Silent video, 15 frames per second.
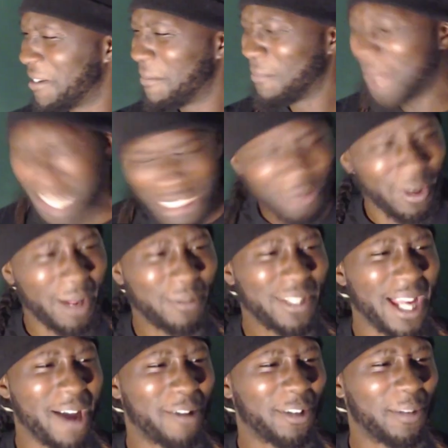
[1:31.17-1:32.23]
That's what I'm
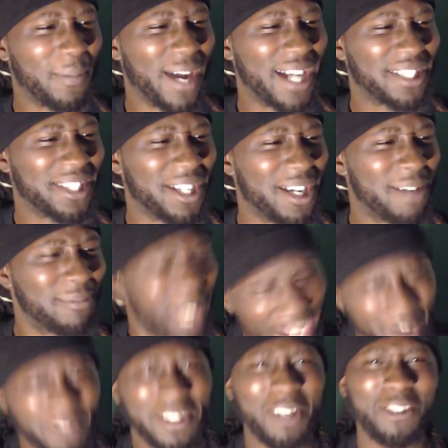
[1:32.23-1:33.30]
talking about, Tom.
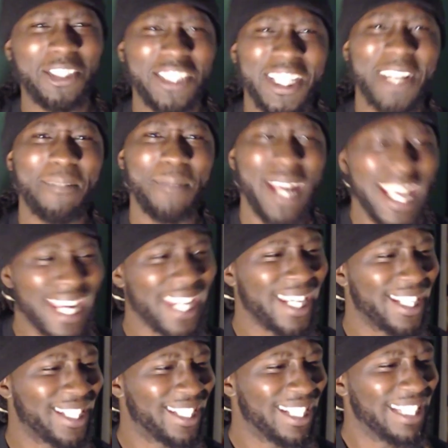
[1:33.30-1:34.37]
Talk your shit, man.
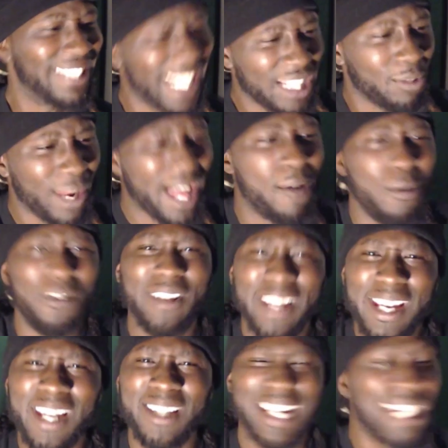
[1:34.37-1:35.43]
That's what I want to
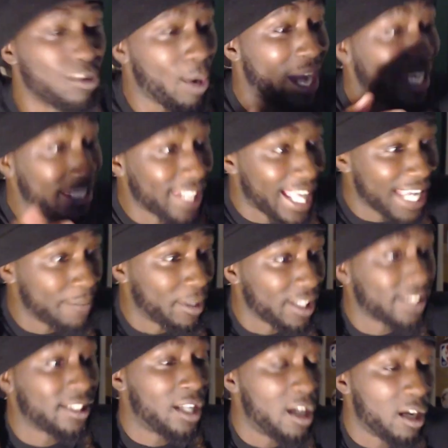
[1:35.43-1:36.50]
hear. That's why the name of
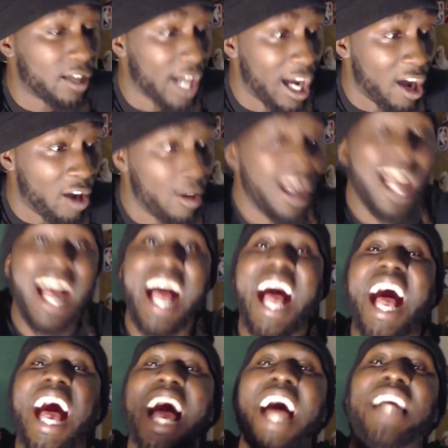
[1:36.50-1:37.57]
the song called
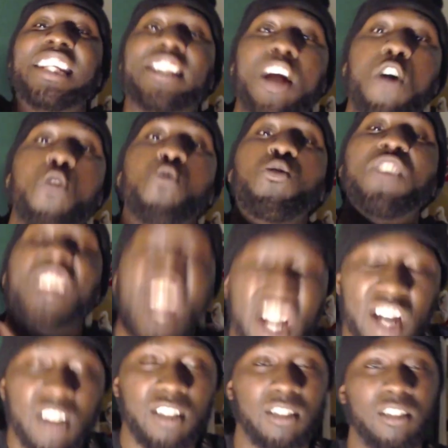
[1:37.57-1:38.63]
I Don't
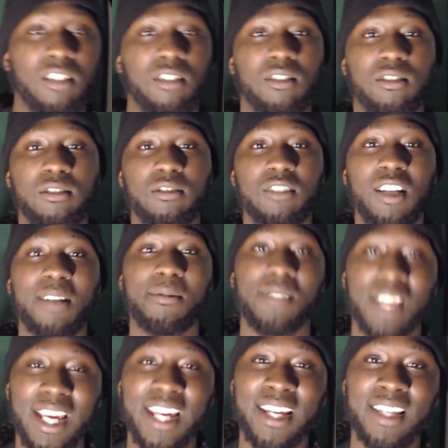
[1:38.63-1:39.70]
Care. You know what I'm
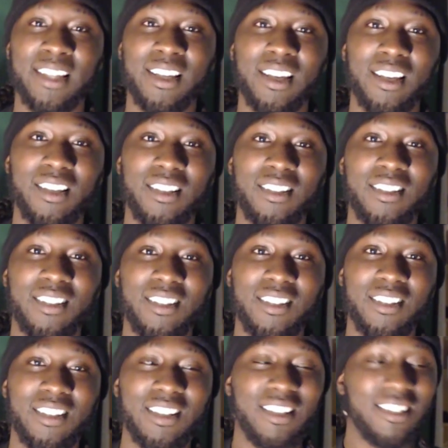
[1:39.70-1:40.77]
saying?
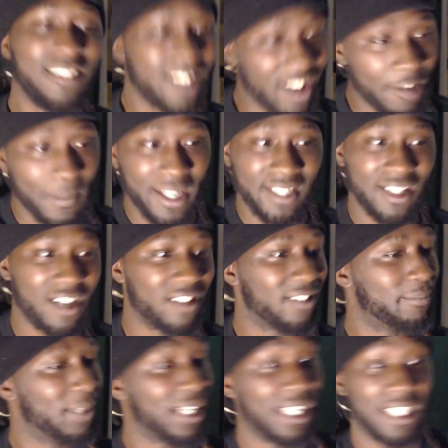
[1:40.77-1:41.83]
Tom
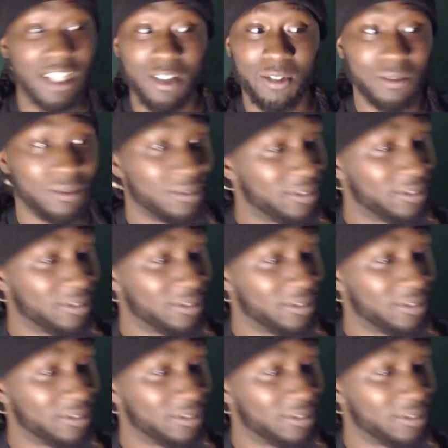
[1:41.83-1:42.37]
MacDonald, man, yo.